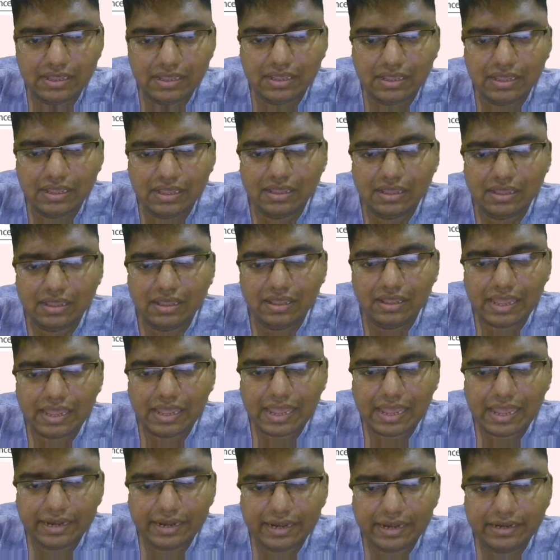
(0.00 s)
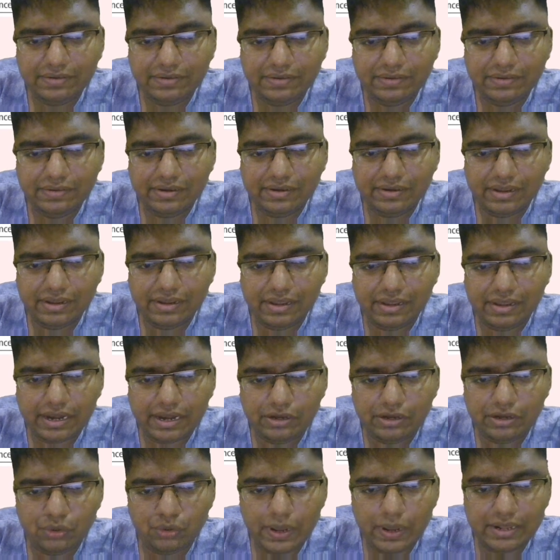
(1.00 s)
and
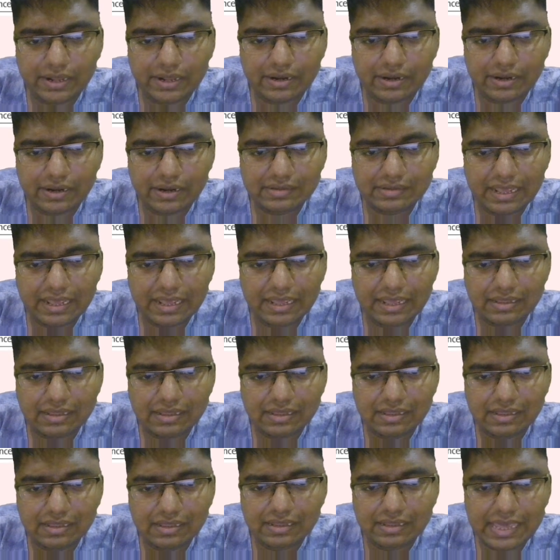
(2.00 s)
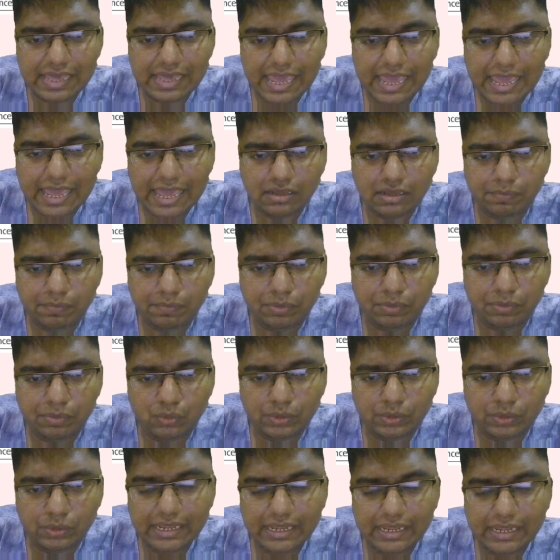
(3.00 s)
retrovirus like GAG protein.
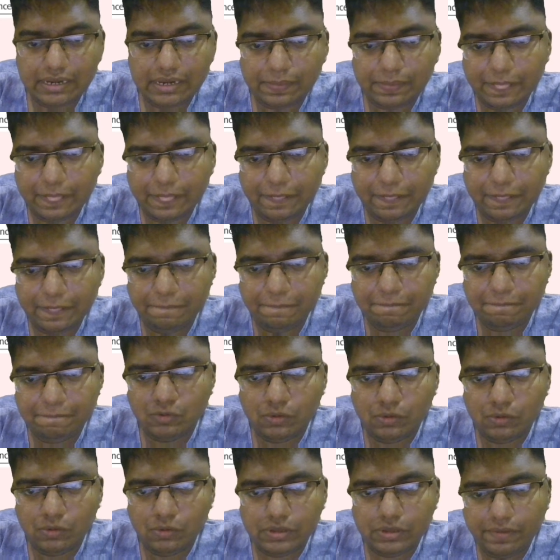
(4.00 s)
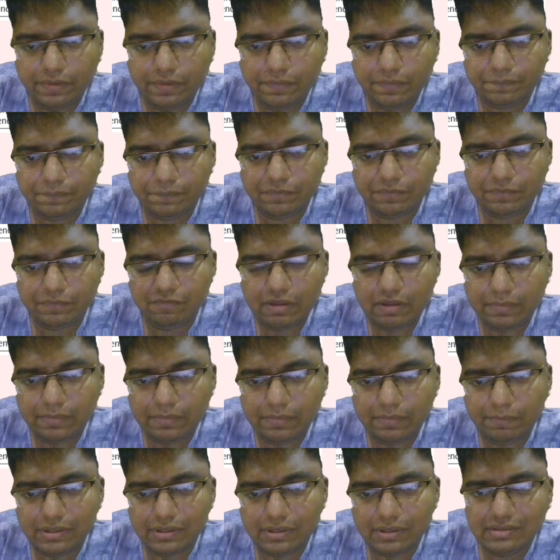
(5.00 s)
Okay, we have to remember this.
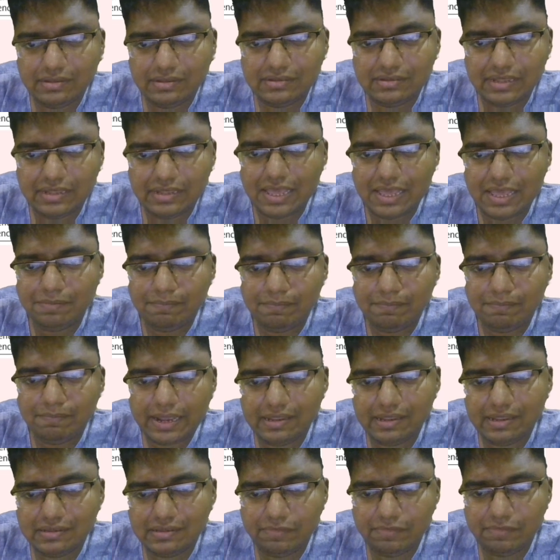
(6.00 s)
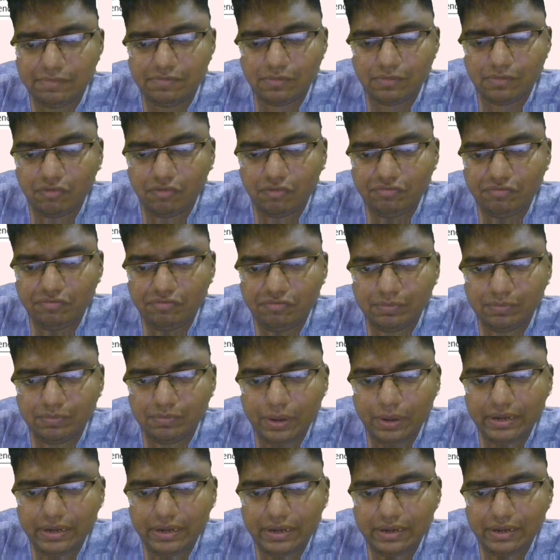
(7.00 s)
Mechanism of movement is
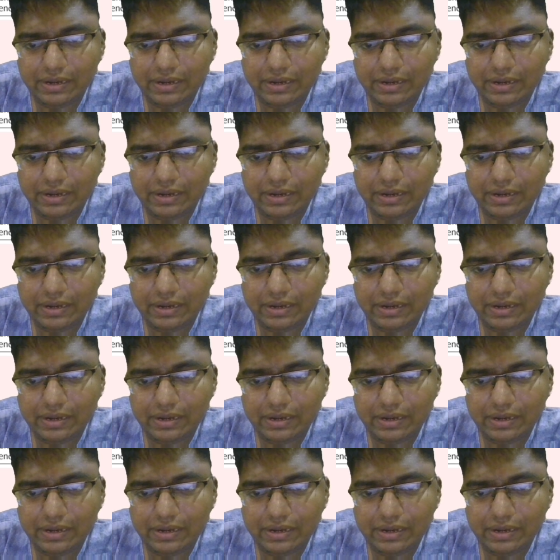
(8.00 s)
how